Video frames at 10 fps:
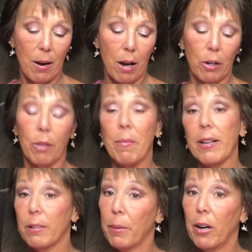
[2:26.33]
I'll cook my
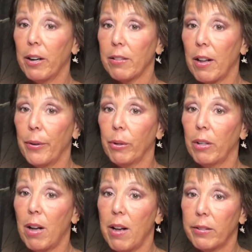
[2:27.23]
asparagus on the
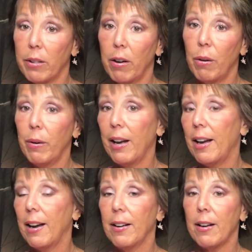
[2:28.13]
grill also,
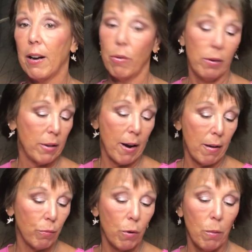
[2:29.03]
and I always
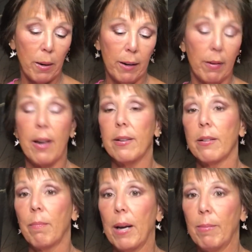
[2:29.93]
have romaine lettuce
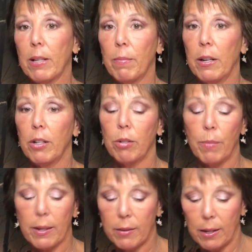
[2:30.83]
and baby spinach
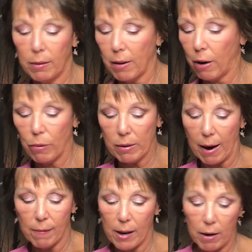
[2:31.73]
mixed in. I always
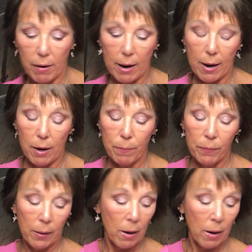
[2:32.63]
have that on hand.